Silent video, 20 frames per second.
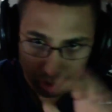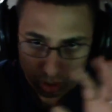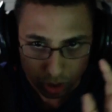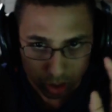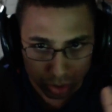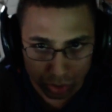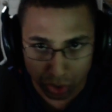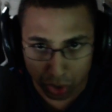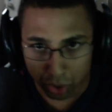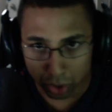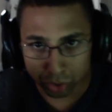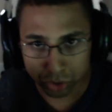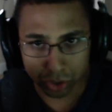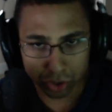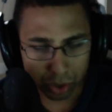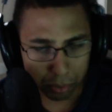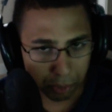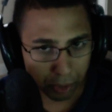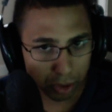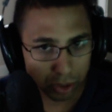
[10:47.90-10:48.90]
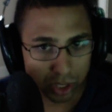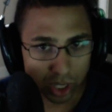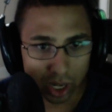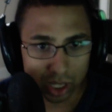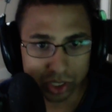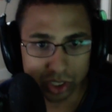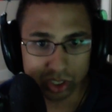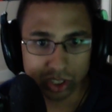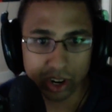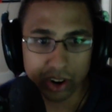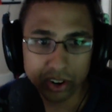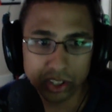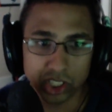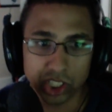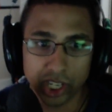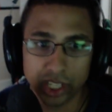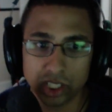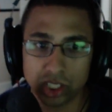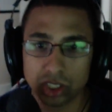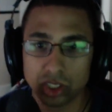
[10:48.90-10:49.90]
So those are the Protoss and Terran
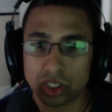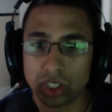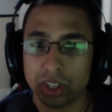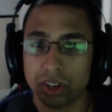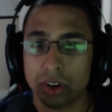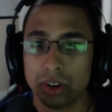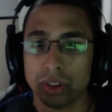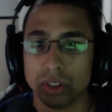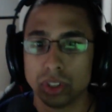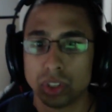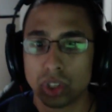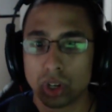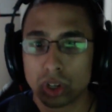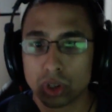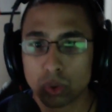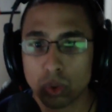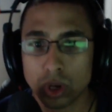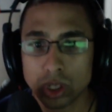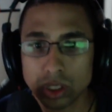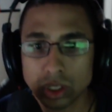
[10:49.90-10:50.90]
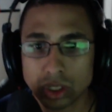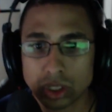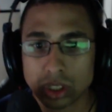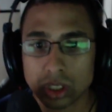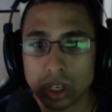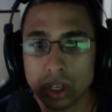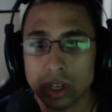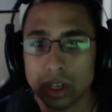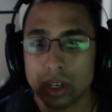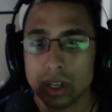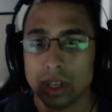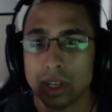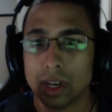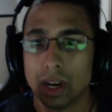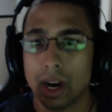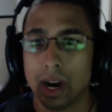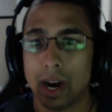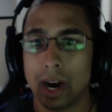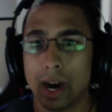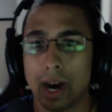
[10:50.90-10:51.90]
changes. Here are the Zerg ones.
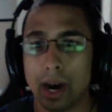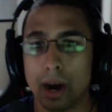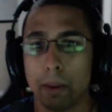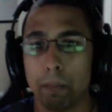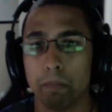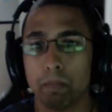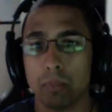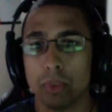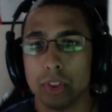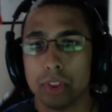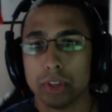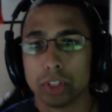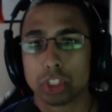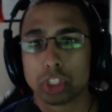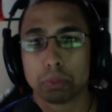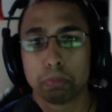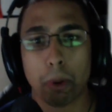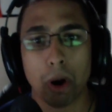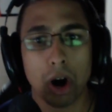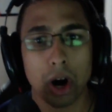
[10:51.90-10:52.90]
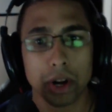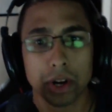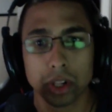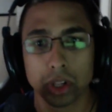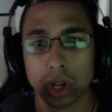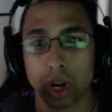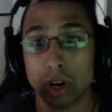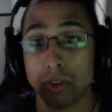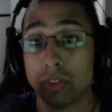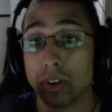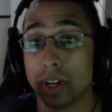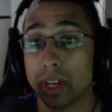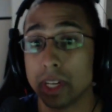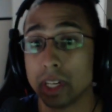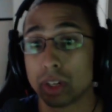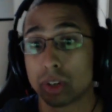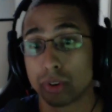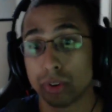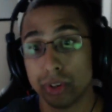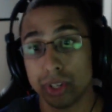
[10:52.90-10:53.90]
The spawn larva
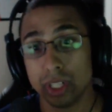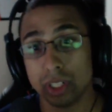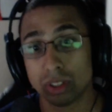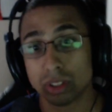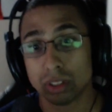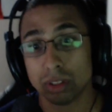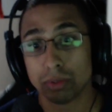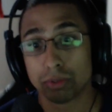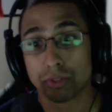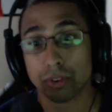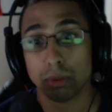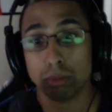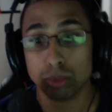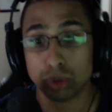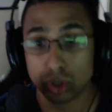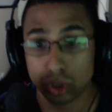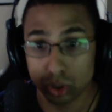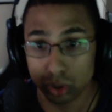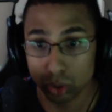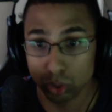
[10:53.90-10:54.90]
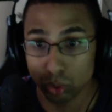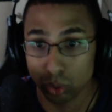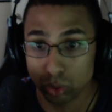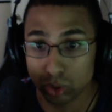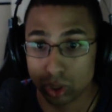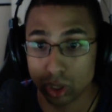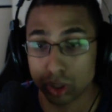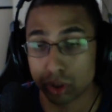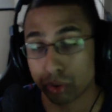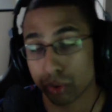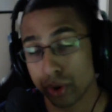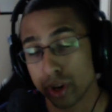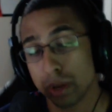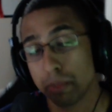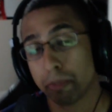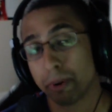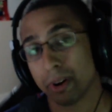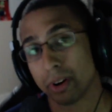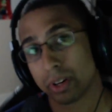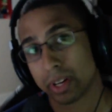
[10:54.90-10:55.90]
increased from 2 to 3
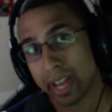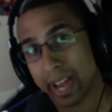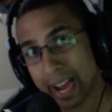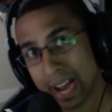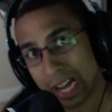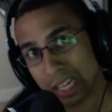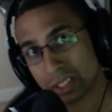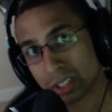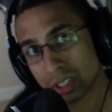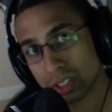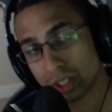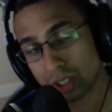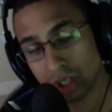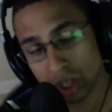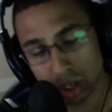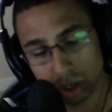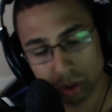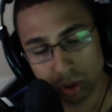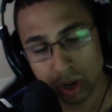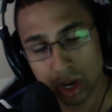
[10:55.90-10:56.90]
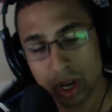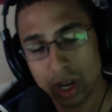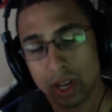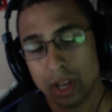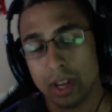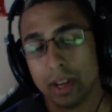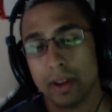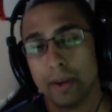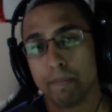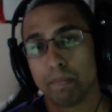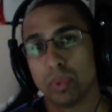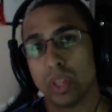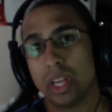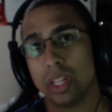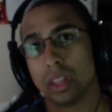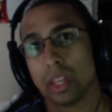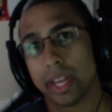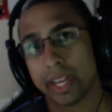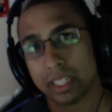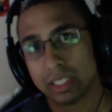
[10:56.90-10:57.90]
per cast. So in
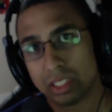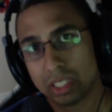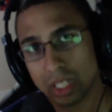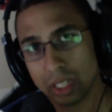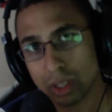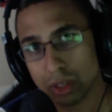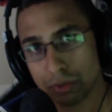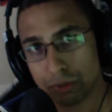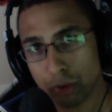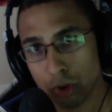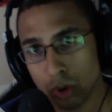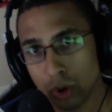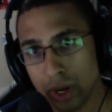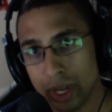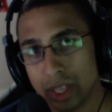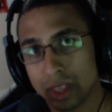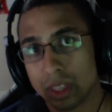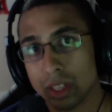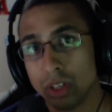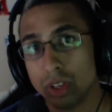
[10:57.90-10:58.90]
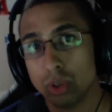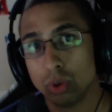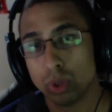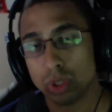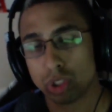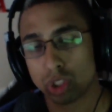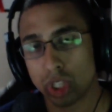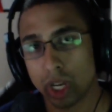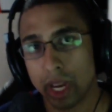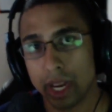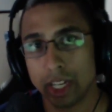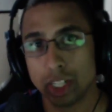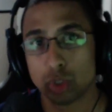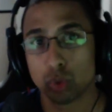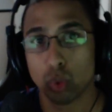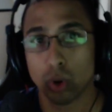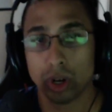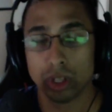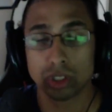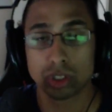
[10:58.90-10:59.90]
Legacy of the Void, the newest change
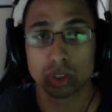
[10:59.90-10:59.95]
was